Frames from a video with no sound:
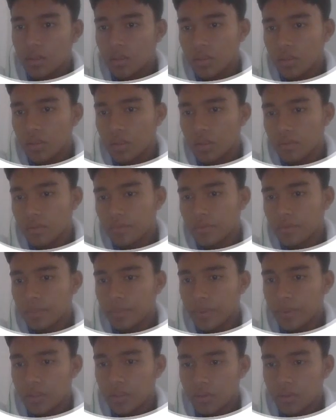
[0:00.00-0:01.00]
now for the
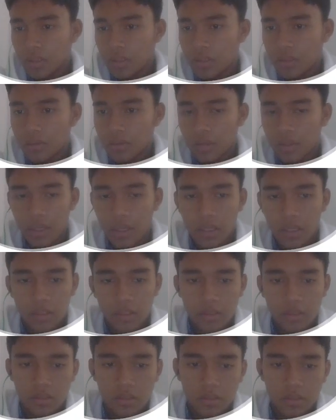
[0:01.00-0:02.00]
pic, now add it
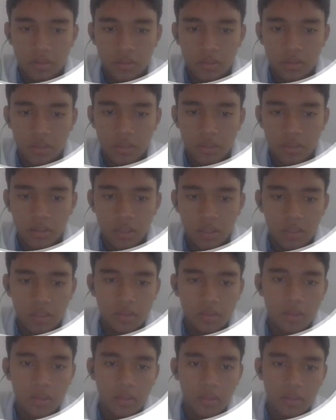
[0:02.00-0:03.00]
inside there.
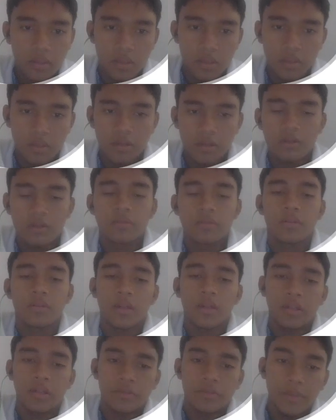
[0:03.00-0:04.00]
There you go,
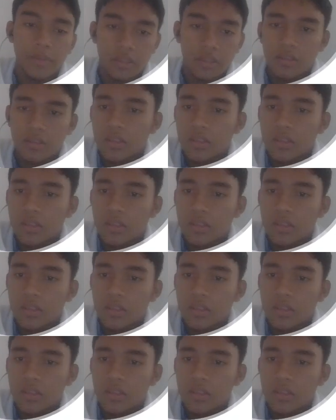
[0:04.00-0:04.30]
there's me.